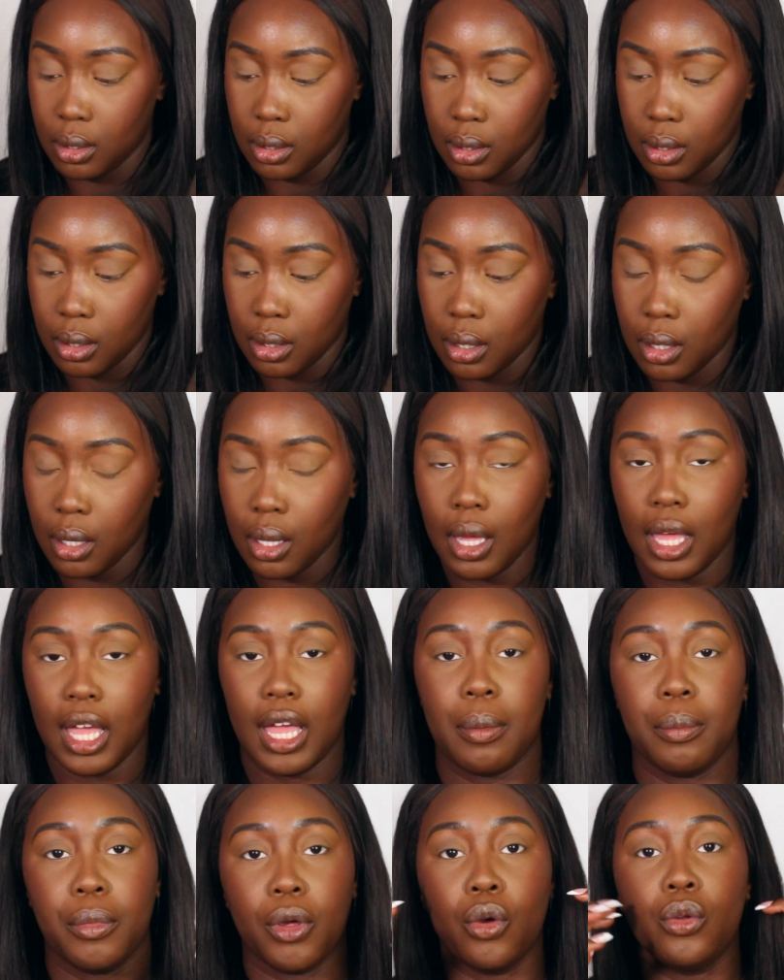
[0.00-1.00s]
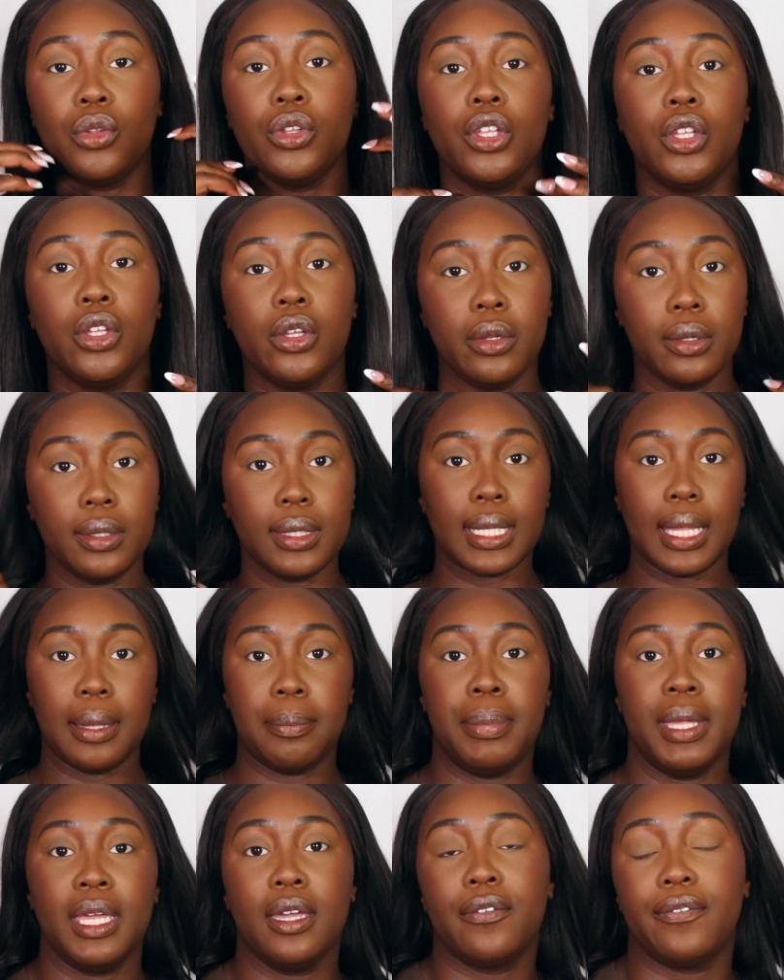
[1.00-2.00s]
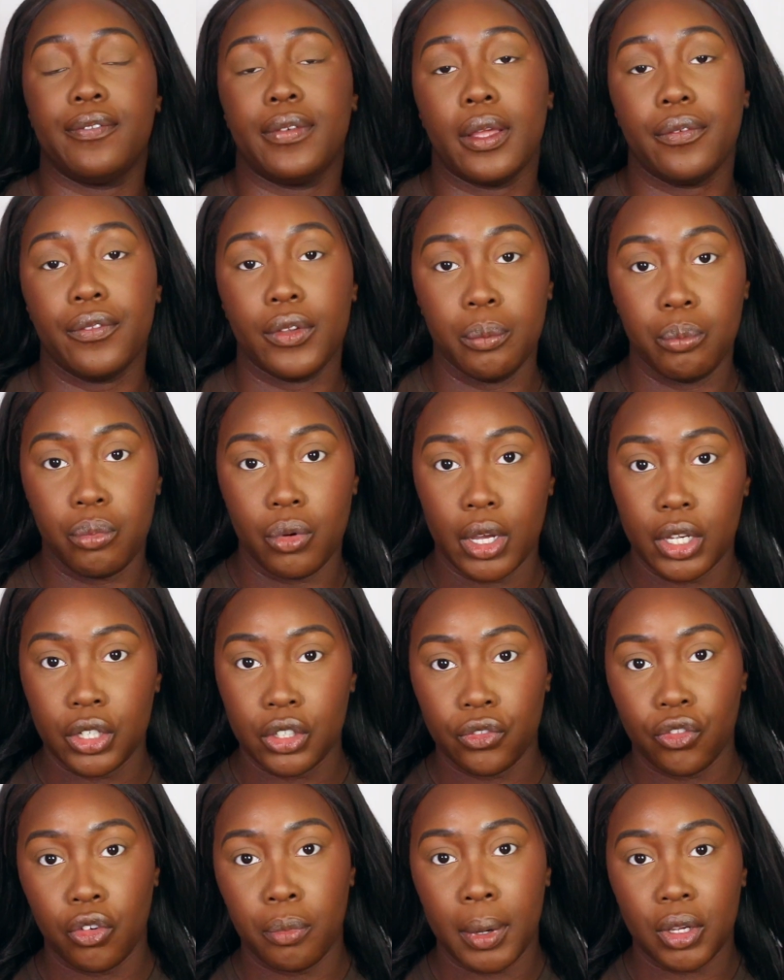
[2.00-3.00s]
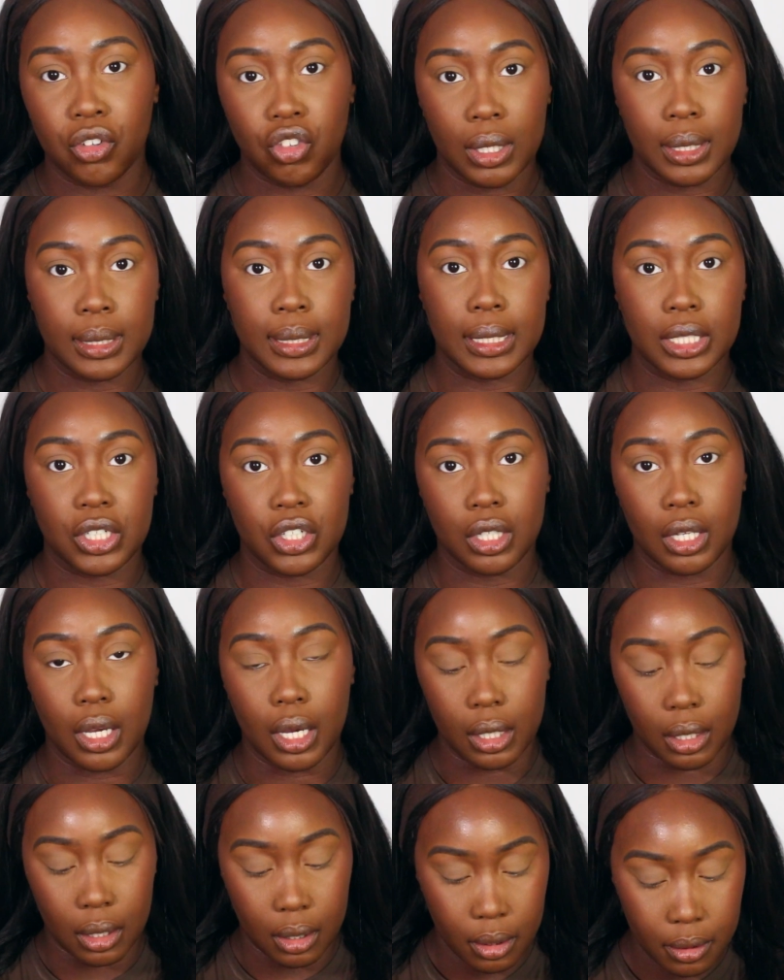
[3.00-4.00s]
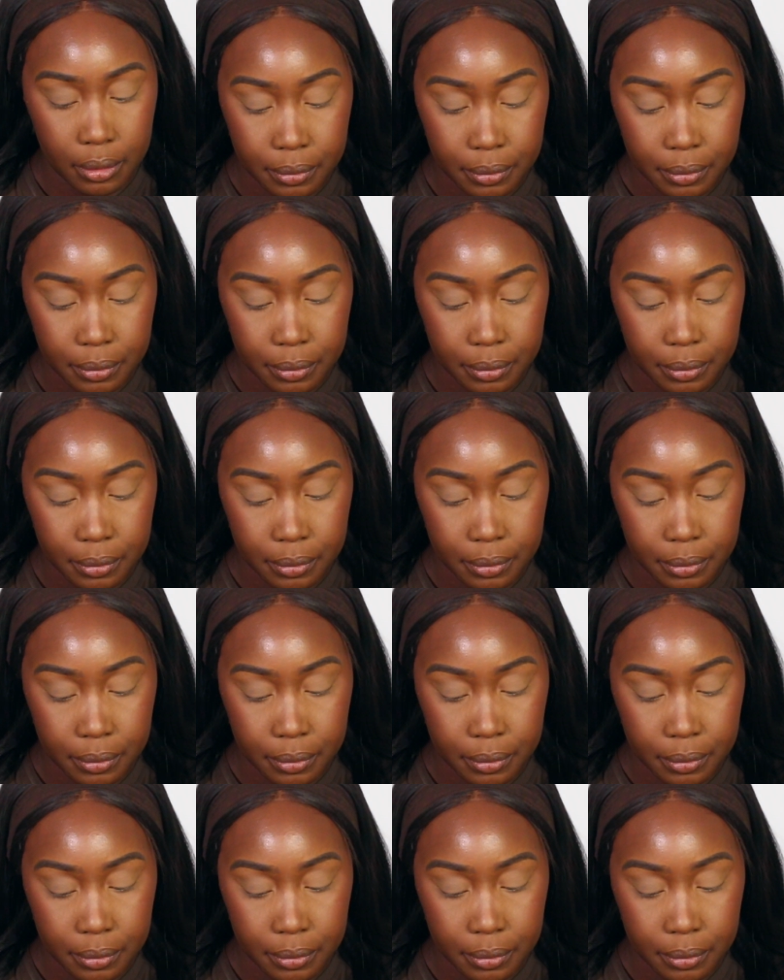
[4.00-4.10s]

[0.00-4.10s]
first. I'm going to use a big fluffy brush for my transition color.